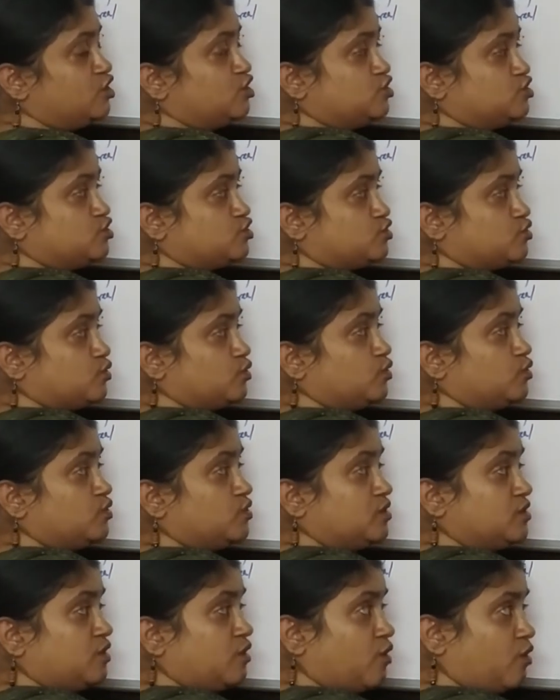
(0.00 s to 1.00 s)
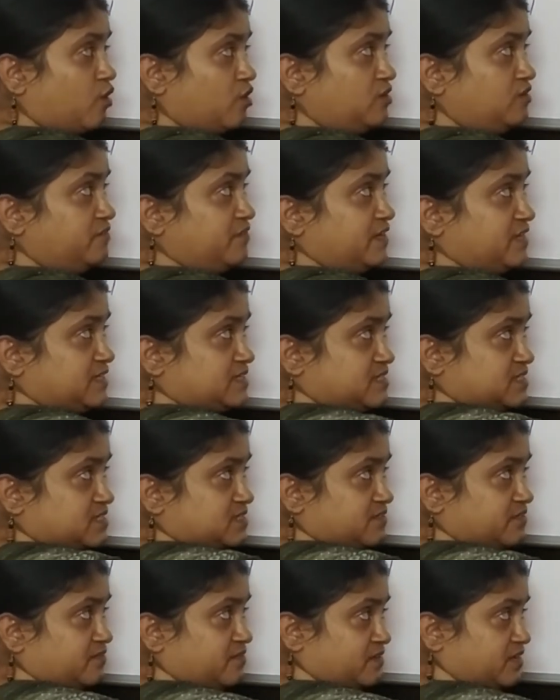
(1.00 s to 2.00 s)
So always
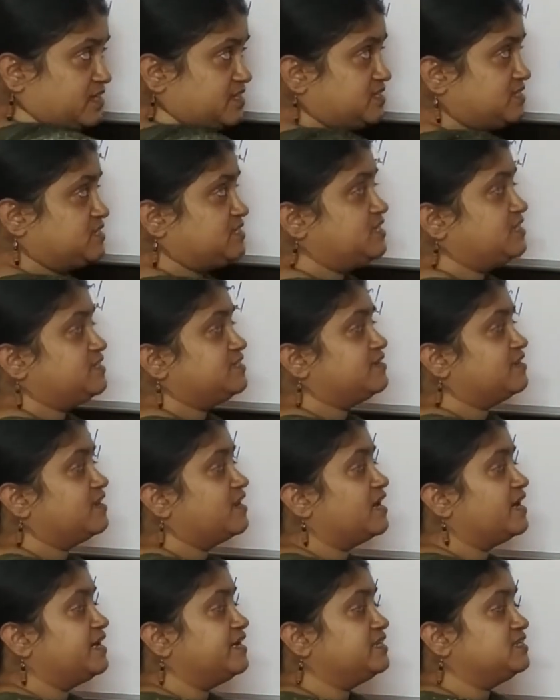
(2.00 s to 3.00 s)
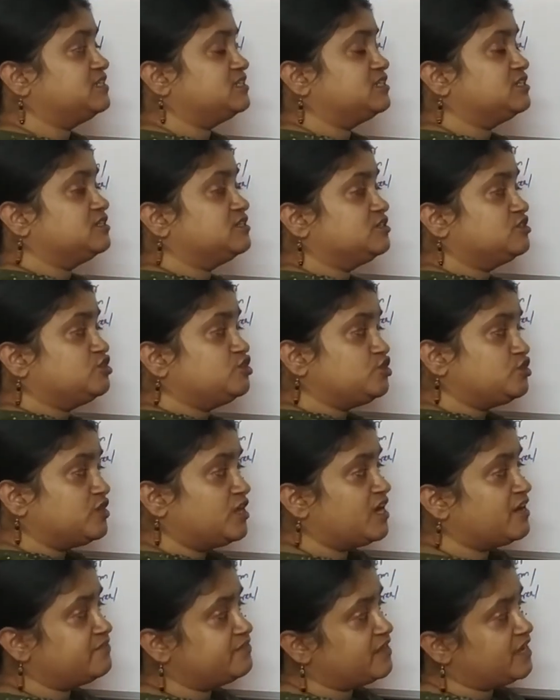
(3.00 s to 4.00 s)
the incident light should
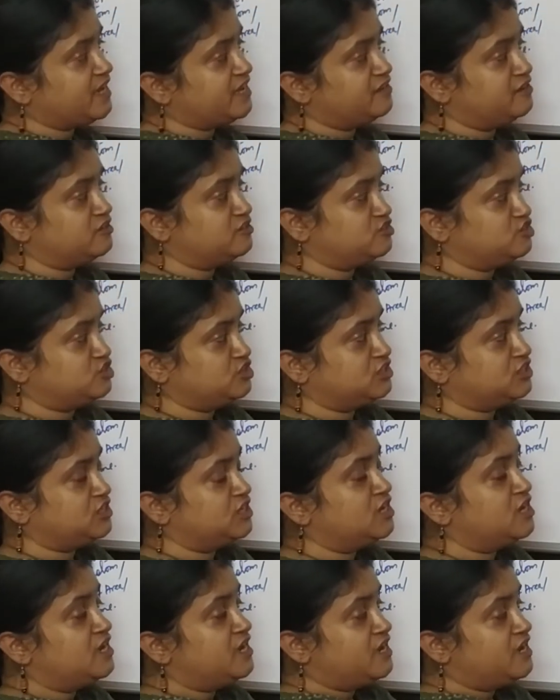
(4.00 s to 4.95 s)
have the energy